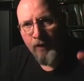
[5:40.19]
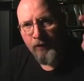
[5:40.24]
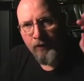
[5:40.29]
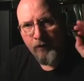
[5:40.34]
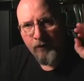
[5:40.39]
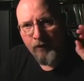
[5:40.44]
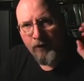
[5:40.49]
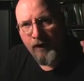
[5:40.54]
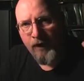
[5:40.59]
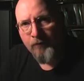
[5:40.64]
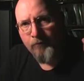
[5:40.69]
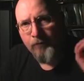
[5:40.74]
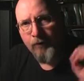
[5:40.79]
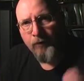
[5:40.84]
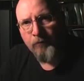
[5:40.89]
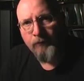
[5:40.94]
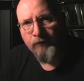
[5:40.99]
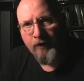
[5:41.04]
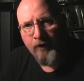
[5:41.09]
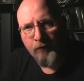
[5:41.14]
There are a lot of
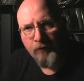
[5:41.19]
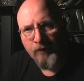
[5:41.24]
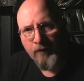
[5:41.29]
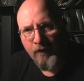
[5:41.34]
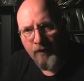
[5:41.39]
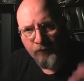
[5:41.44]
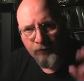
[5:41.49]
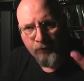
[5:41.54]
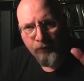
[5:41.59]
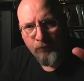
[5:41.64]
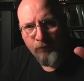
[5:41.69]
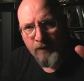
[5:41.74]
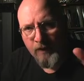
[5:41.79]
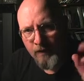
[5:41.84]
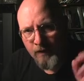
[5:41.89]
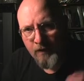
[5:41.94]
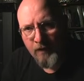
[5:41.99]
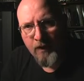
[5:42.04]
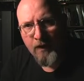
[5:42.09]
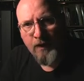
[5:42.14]
poems that I would love to
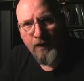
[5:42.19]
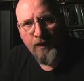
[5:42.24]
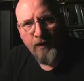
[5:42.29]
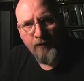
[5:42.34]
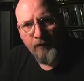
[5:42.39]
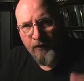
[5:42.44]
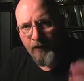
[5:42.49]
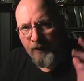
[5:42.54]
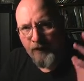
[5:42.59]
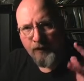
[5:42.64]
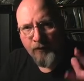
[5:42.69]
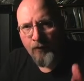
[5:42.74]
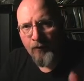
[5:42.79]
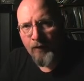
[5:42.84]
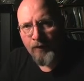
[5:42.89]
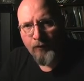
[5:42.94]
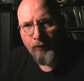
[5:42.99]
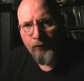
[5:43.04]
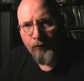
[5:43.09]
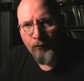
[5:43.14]
read that I know
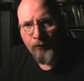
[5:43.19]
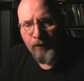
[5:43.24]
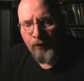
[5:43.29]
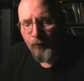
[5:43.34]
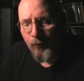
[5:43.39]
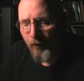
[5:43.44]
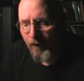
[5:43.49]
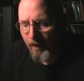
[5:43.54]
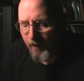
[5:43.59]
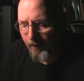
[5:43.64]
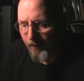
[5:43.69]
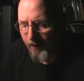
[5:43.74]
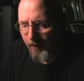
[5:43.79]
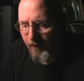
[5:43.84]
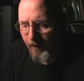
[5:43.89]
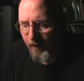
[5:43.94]
I couldn't read well.